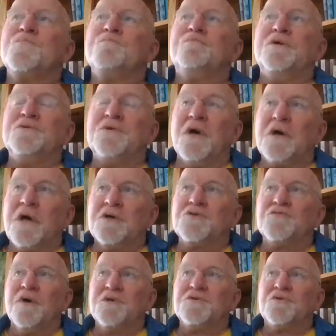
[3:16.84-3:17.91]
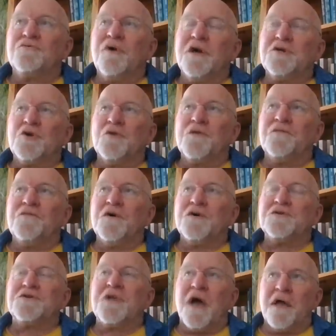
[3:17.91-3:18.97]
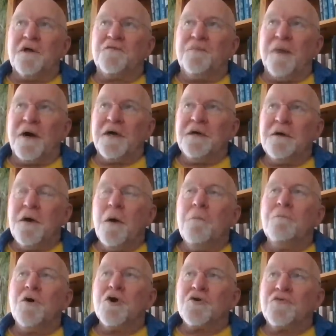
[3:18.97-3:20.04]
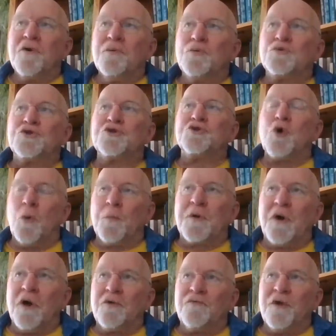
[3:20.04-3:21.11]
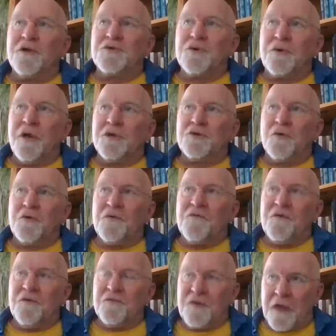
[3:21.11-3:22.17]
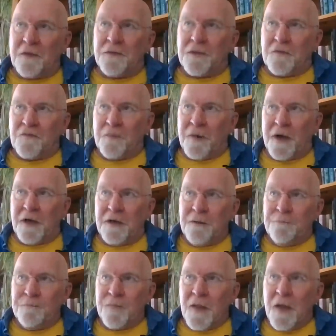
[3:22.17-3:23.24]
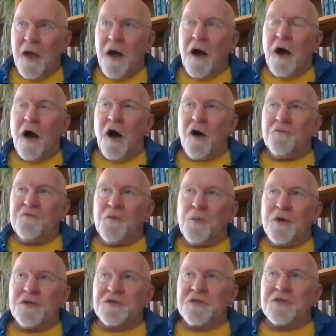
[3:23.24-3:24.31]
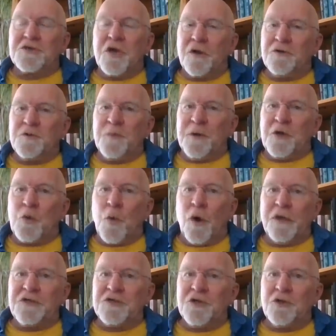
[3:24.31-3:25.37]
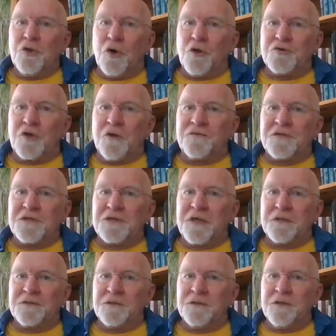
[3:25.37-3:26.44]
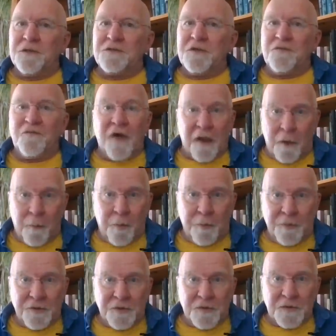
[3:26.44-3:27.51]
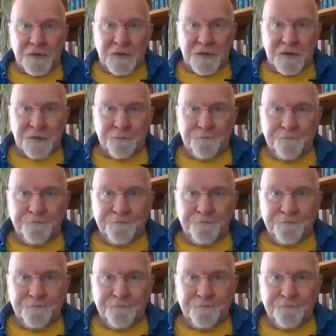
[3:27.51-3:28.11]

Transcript: Pluto goes retrograde on the first day of May. Mercury will stop going retrograde on the 15th of May after which there's going to be quite a lot of sudden developments.